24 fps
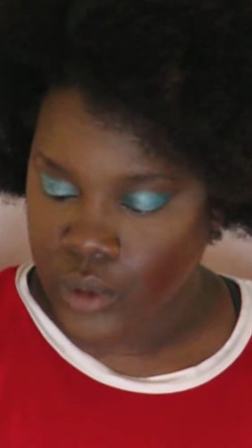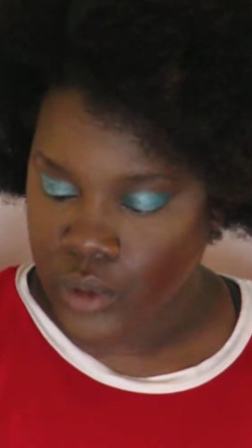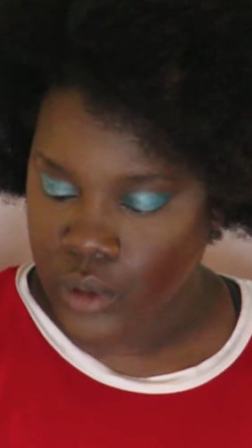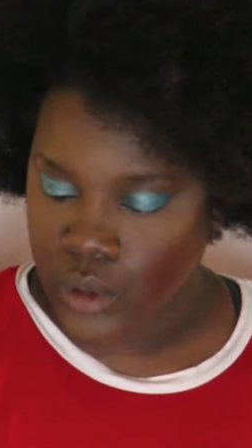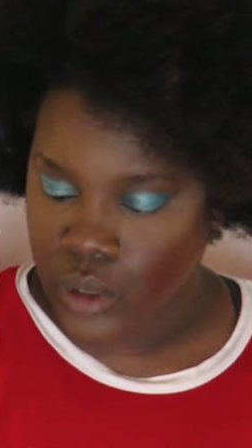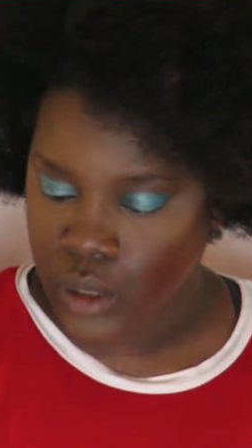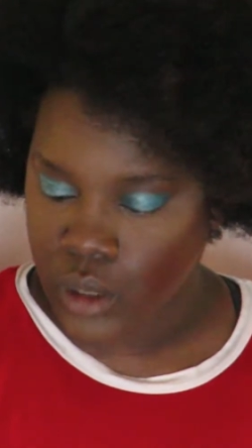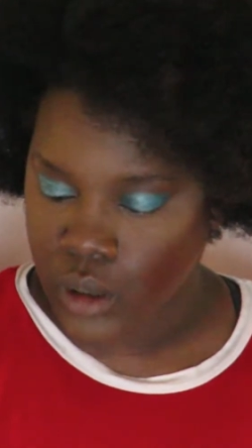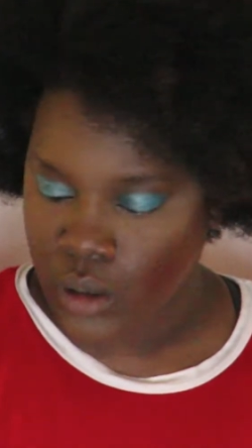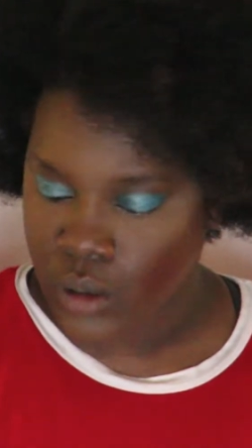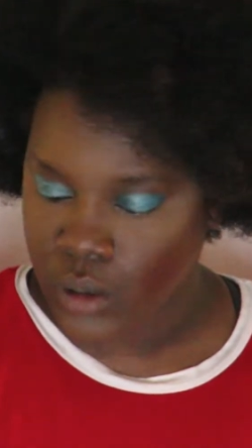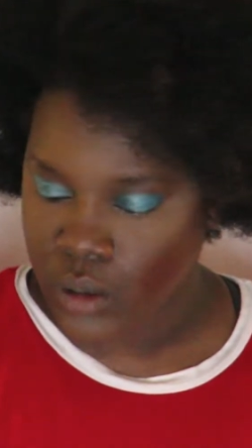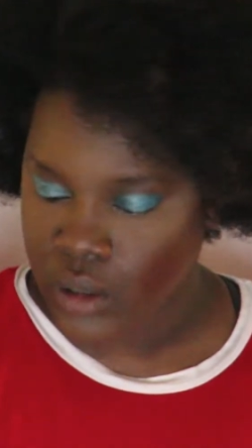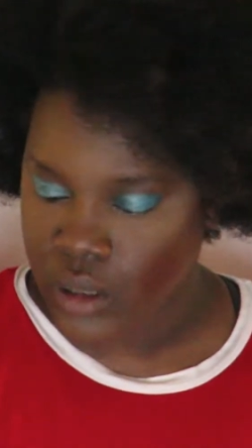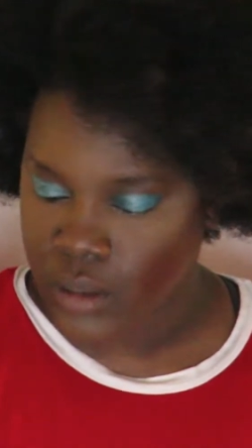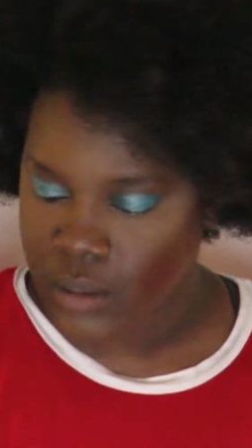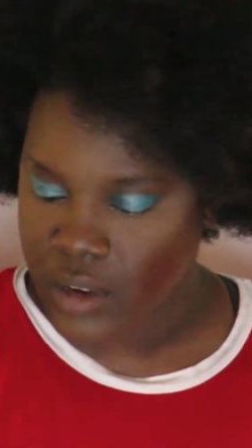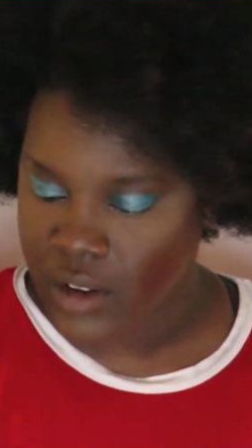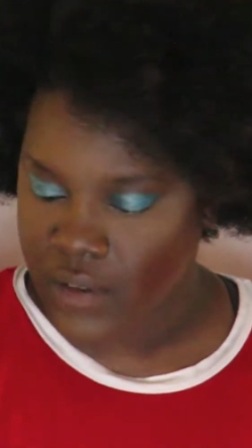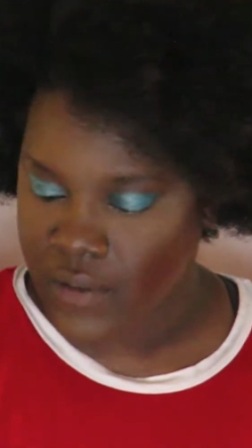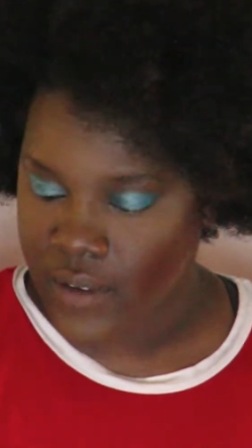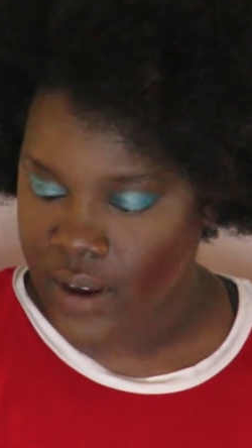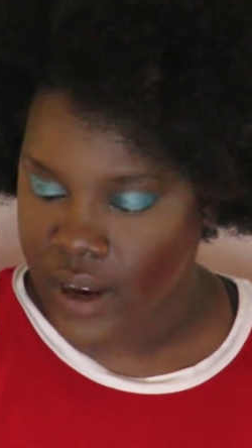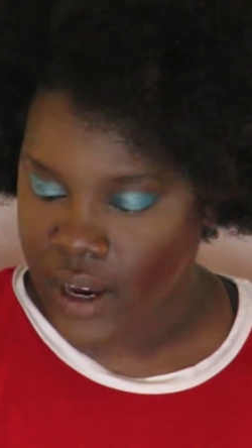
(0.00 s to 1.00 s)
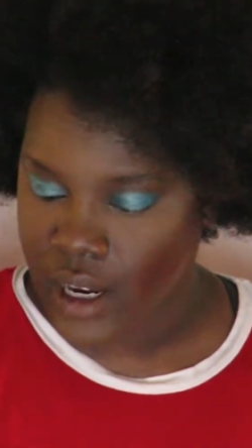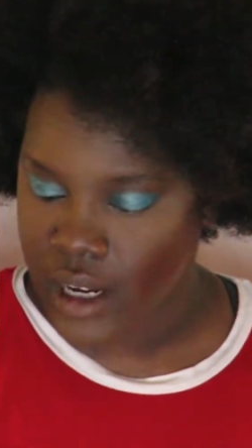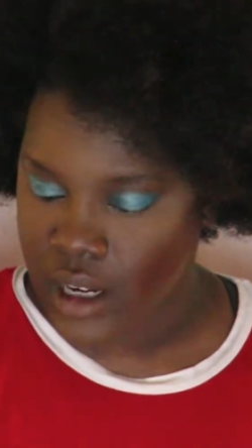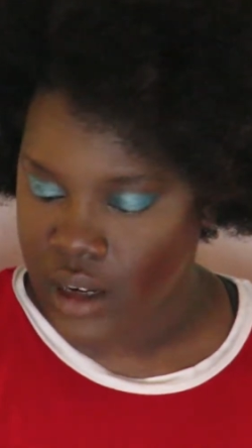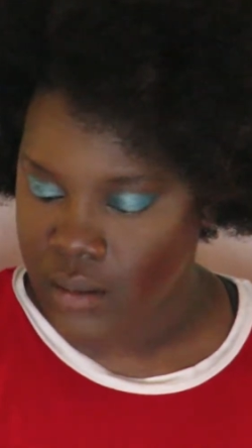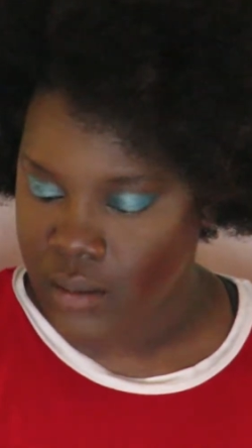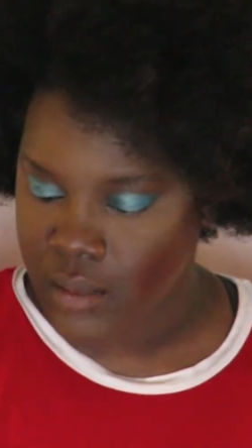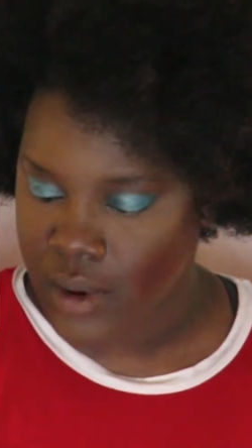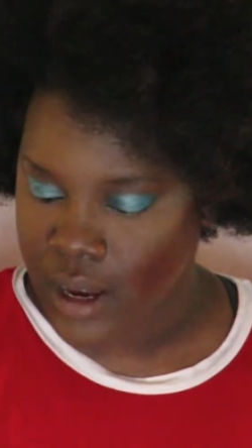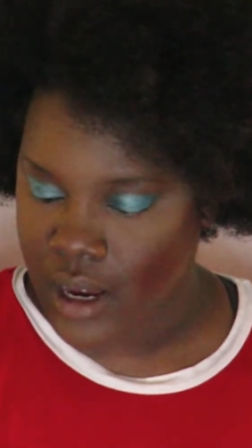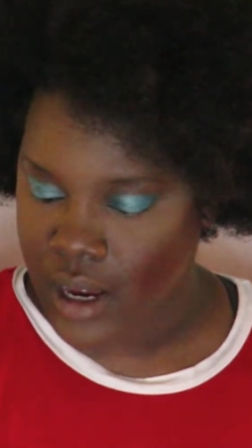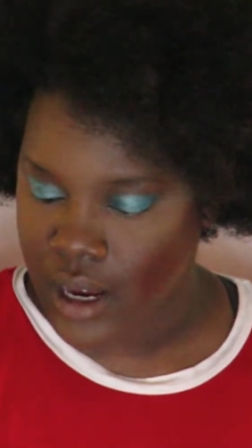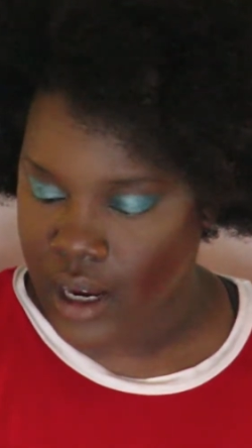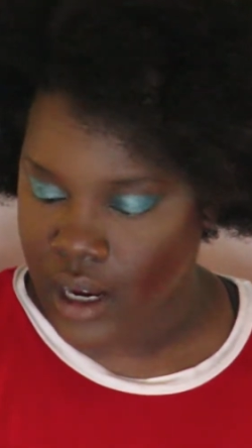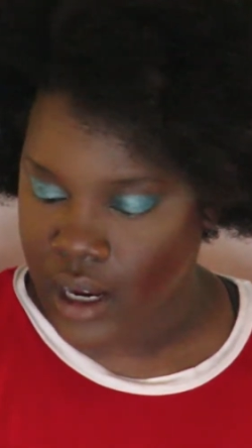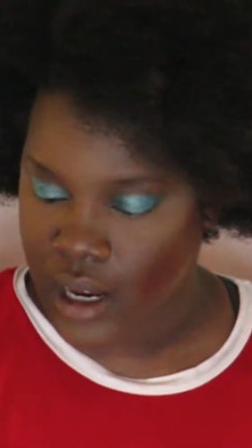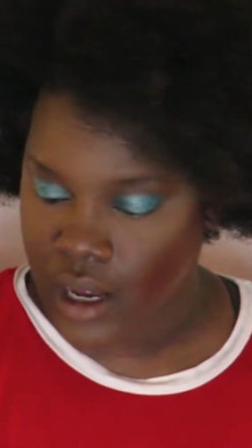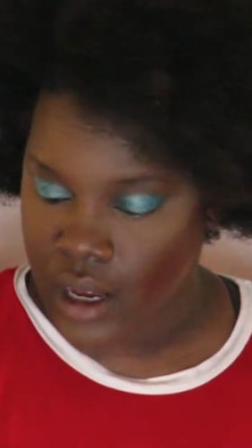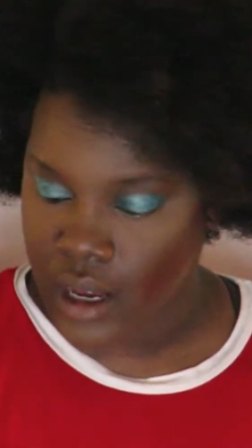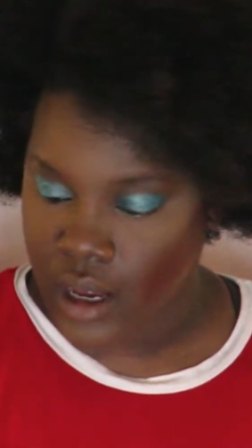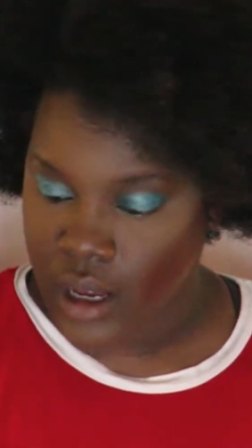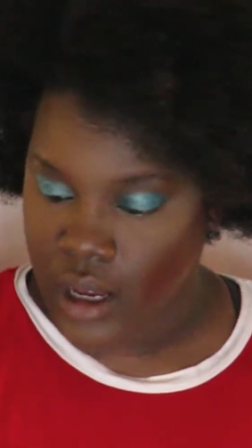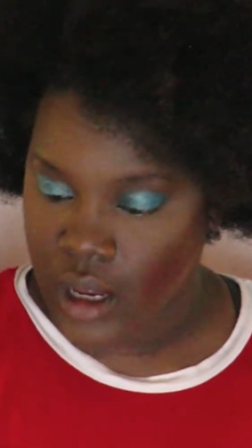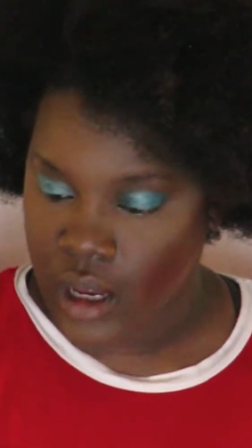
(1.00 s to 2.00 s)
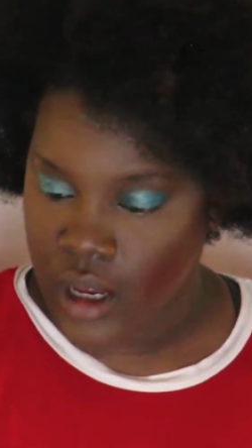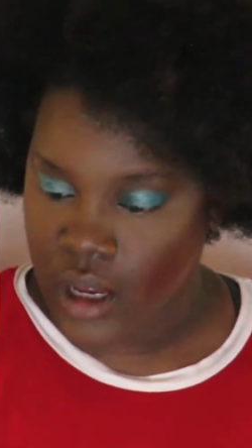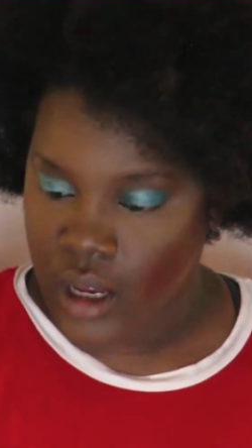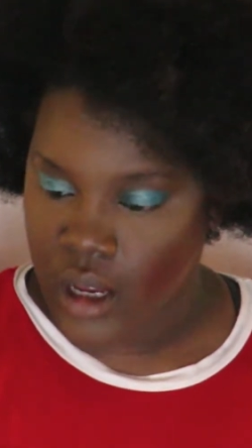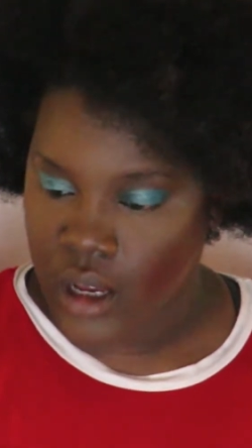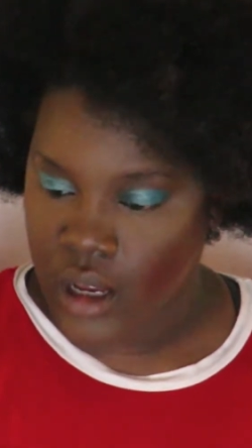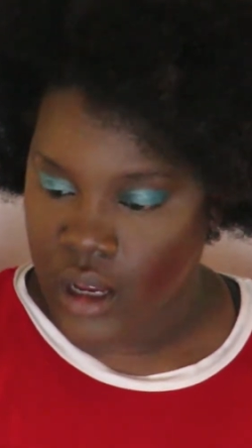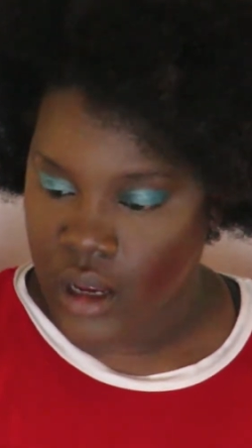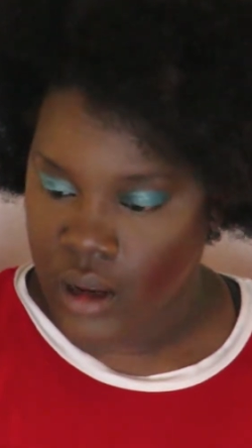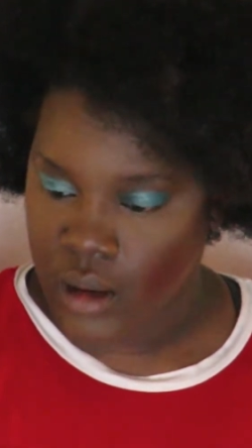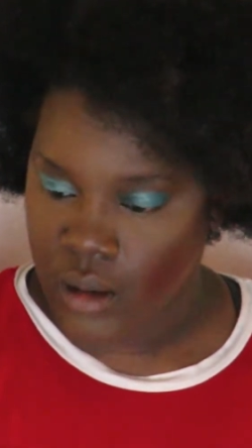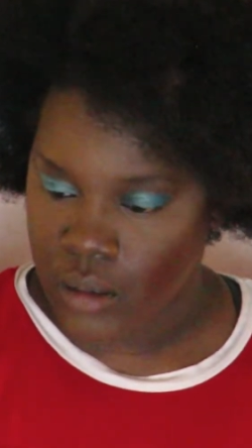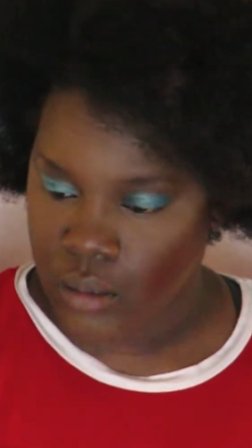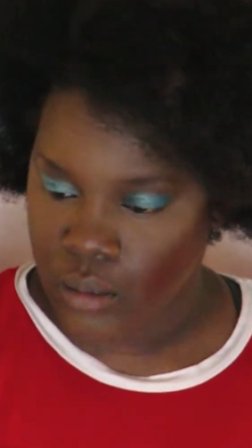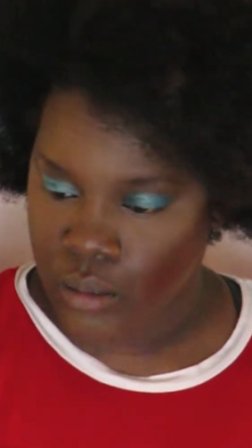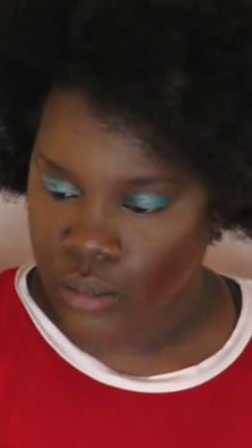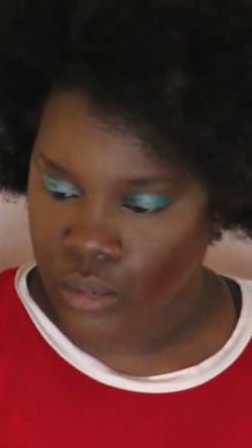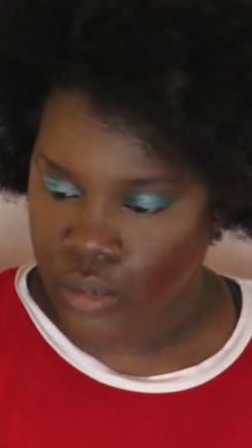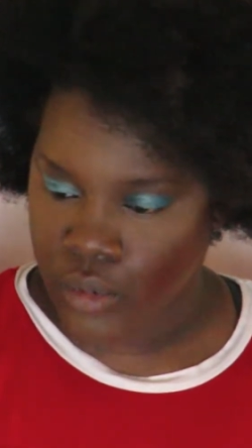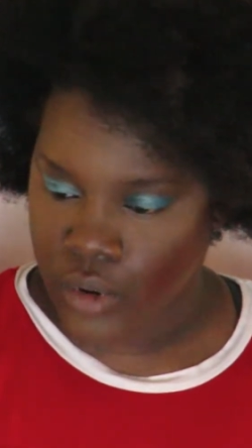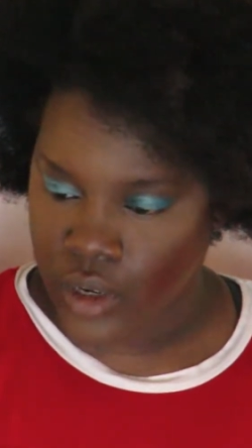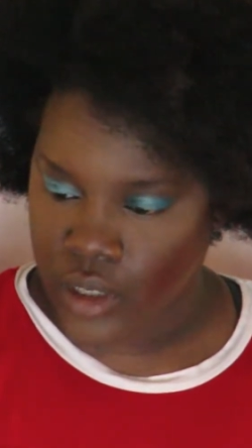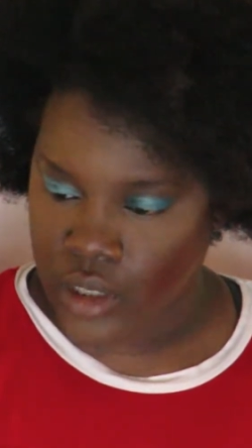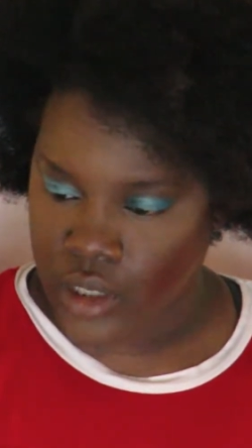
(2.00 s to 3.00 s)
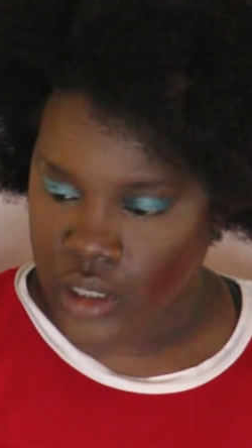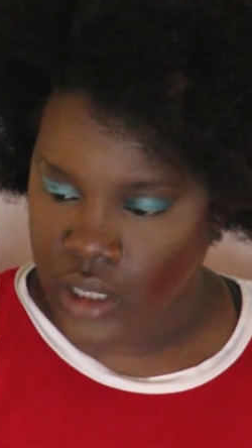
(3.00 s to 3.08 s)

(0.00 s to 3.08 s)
So let me find my brush